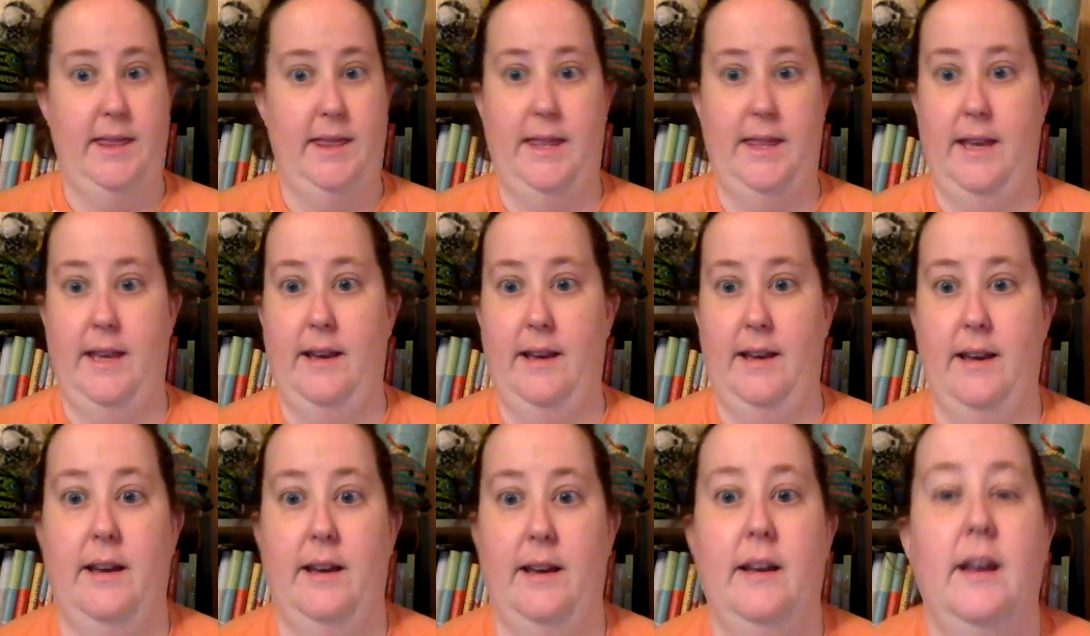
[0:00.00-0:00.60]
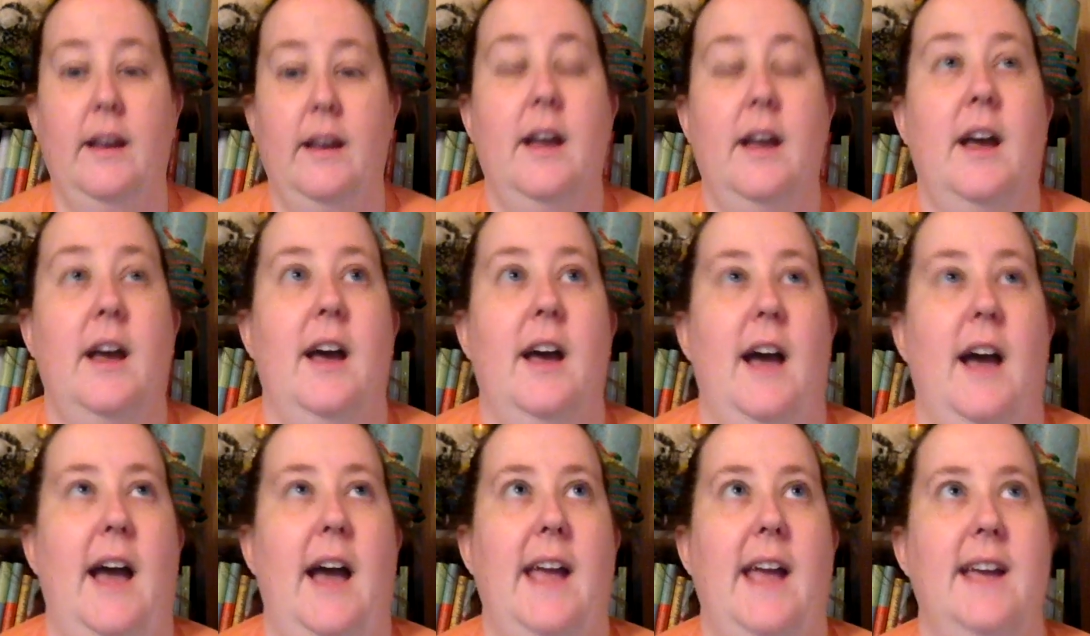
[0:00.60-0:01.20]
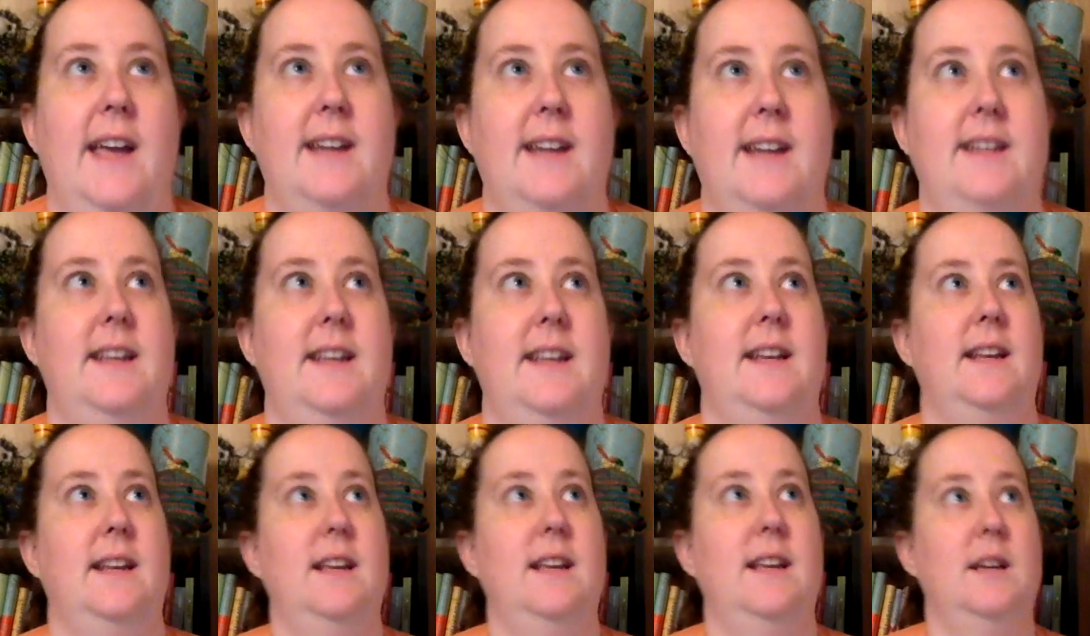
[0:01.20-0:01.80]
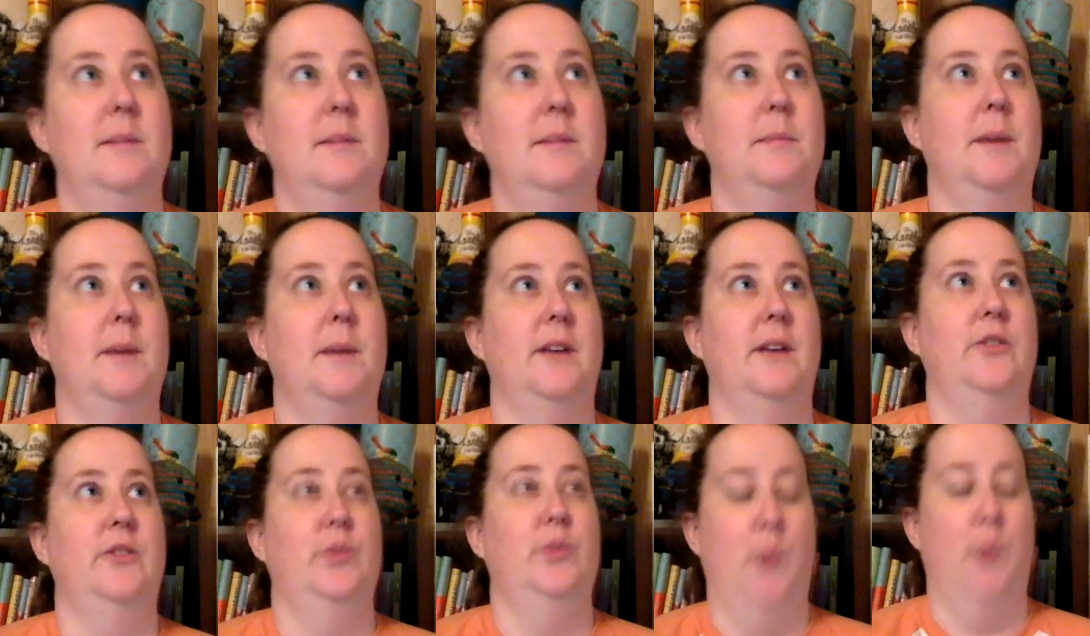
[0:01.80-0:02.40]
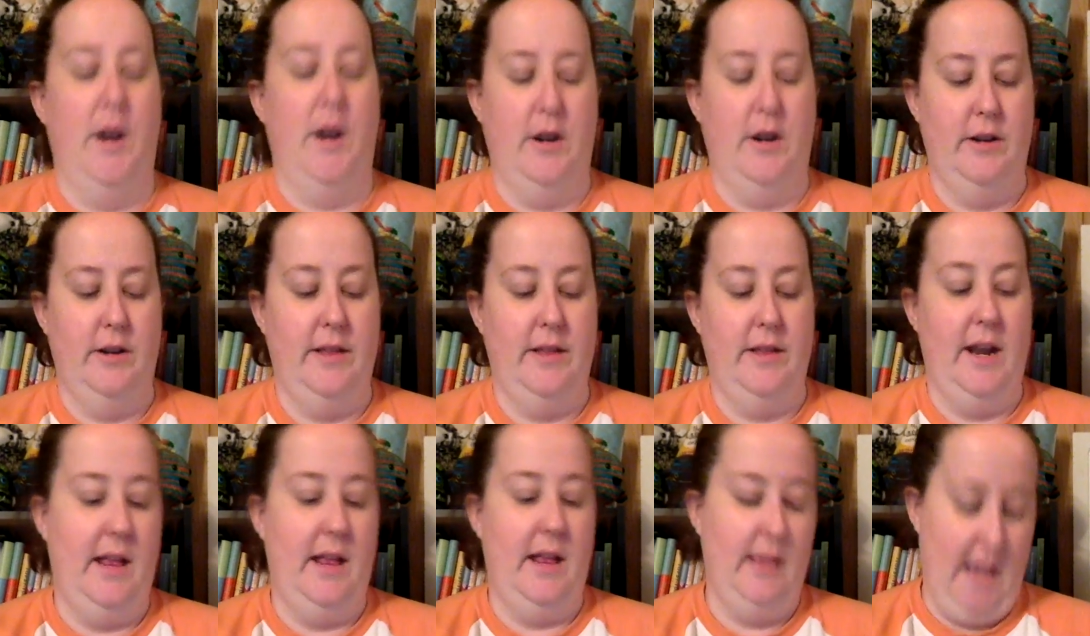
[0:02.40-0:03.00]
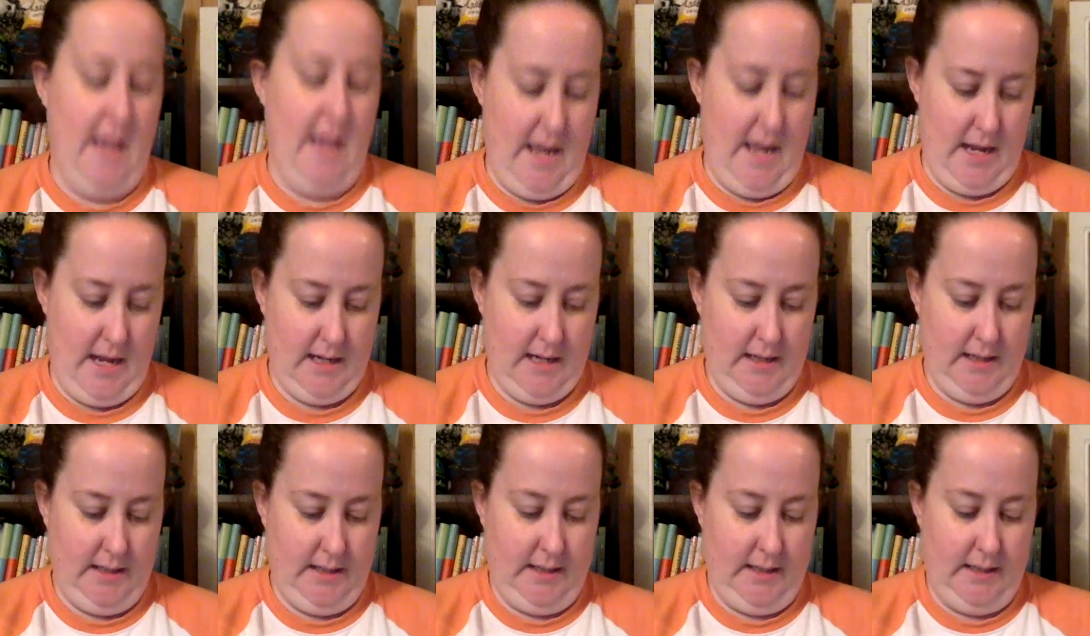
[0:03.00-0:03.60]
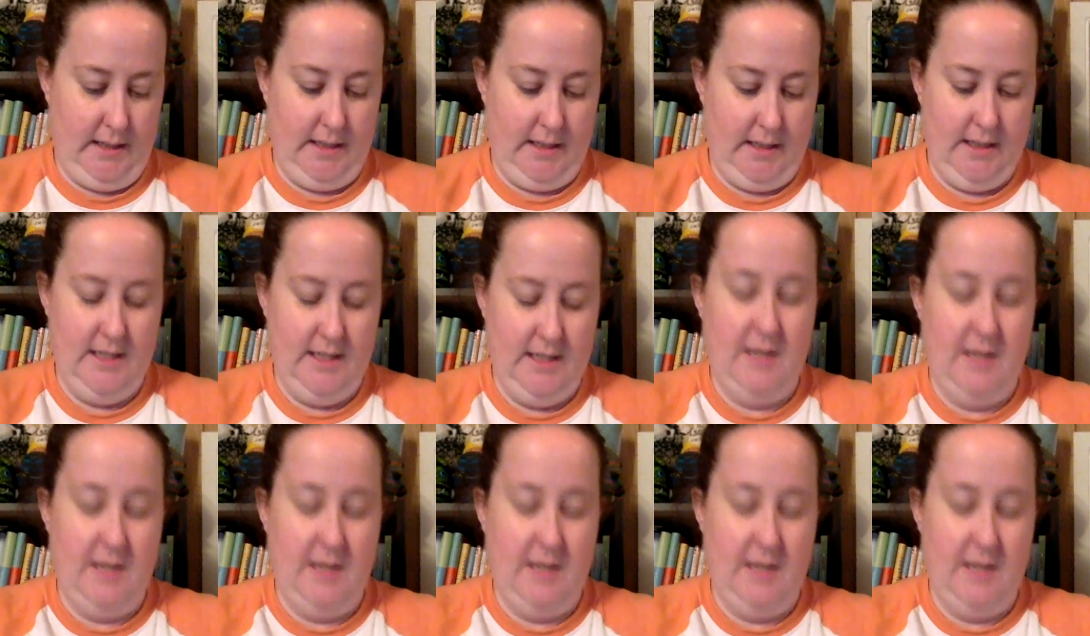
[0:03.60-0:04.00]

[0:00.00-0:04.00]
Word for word: Uh, I had knit him a sweater that I liked,